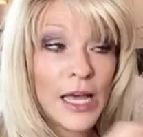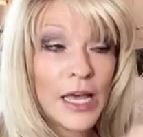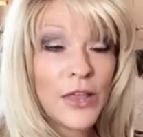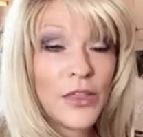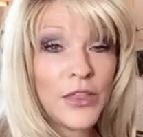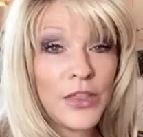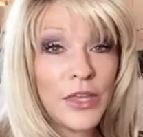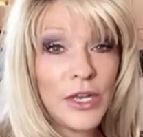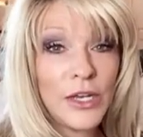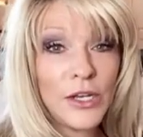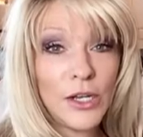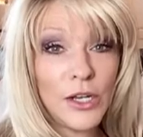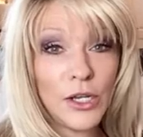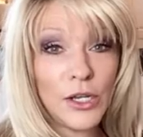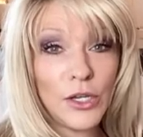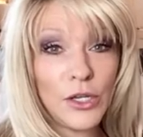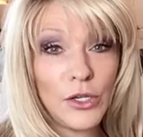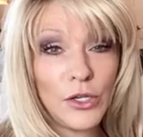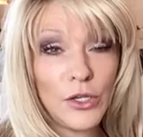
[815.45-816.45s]
then
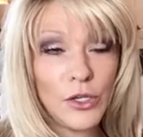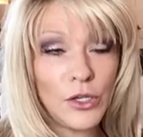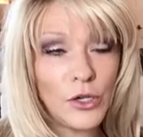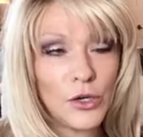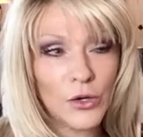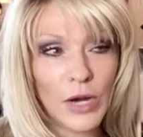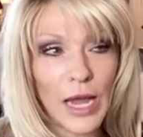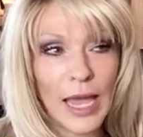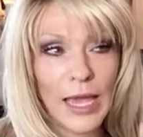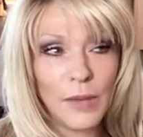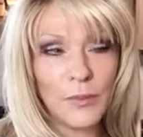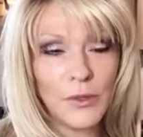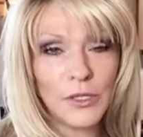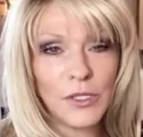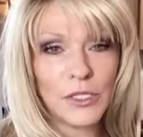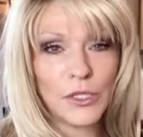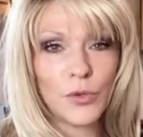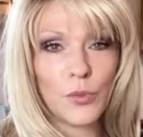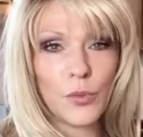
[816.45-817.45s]
you're able
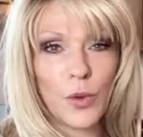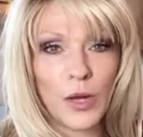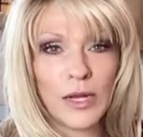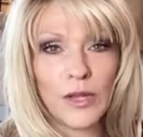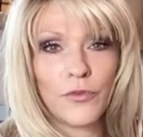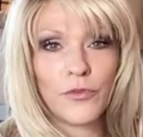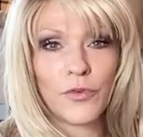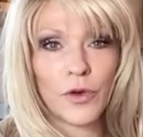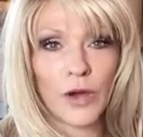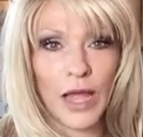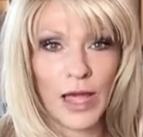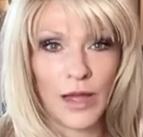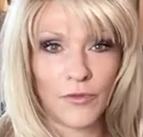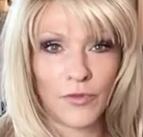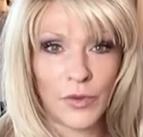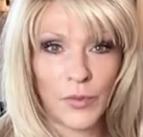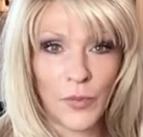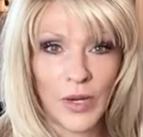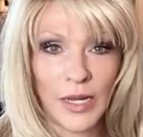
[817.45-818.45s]
to want it for
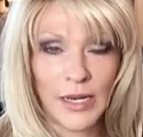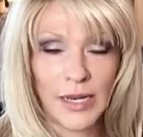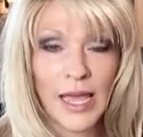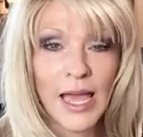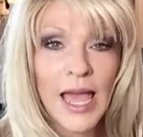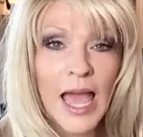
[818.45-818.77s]
everyone.